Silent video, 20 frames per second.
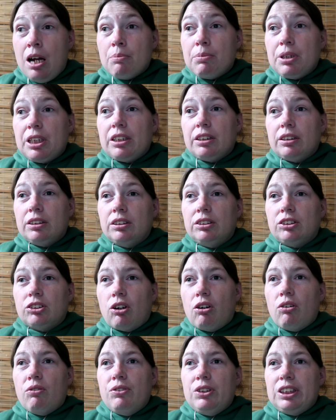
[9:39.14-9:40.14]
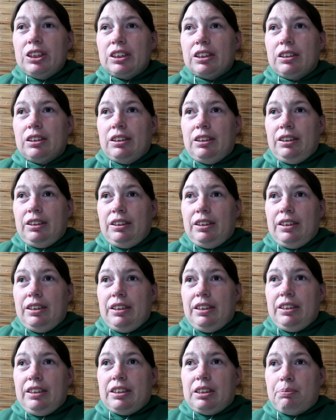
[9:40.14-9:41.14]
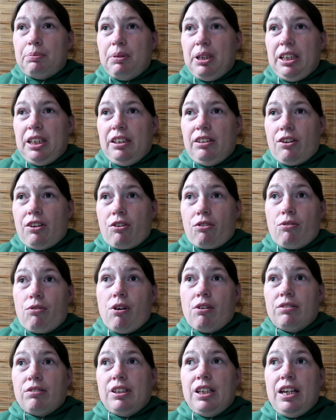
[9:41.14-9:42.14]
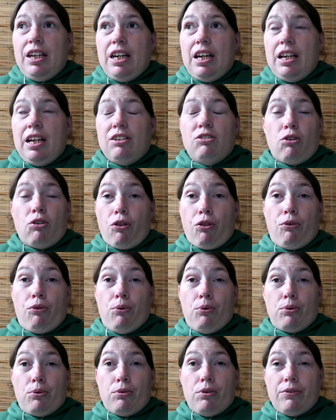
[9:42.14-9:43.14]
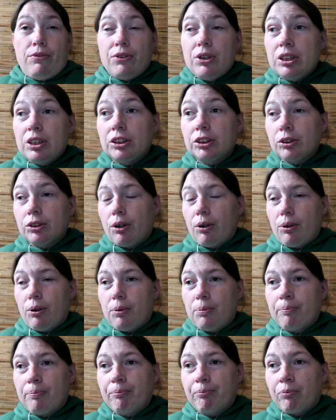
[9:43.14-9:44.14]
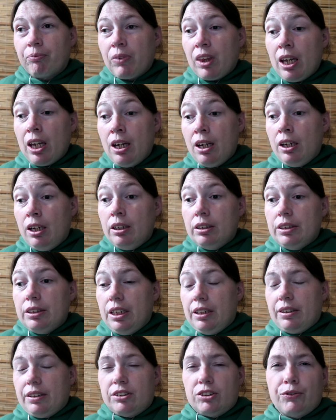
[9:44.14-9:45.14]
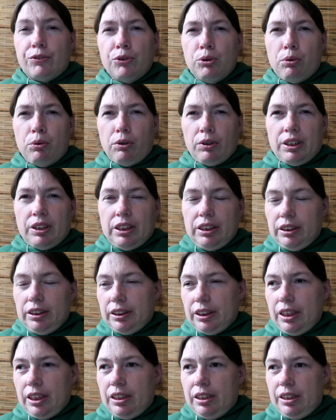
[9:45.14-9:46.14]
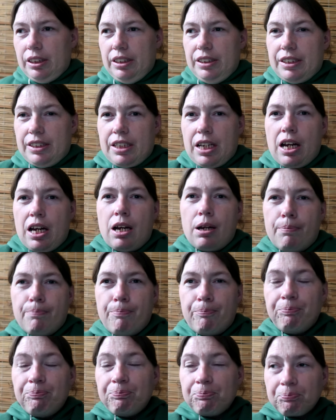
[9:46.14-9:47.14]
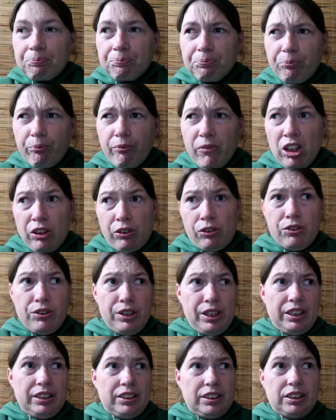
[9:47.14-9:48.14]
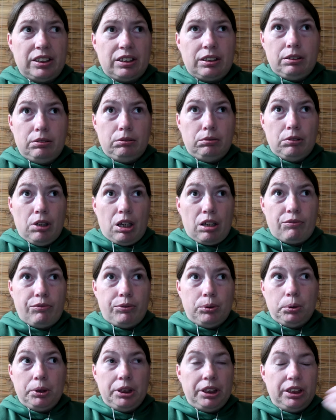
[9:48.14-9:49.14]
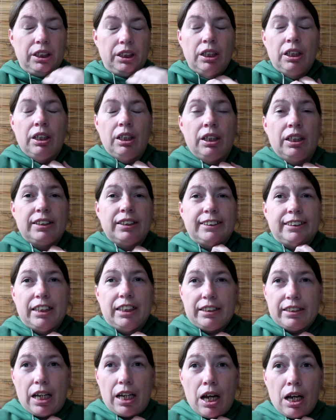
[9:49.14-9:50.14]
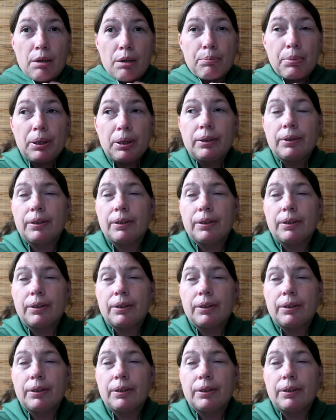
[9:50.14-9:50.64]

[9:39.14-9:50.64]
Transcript: Because obviously it's been thrown there and not thought of. So yeah, there's a few odd things there that need to come. A few things are still like fully set up.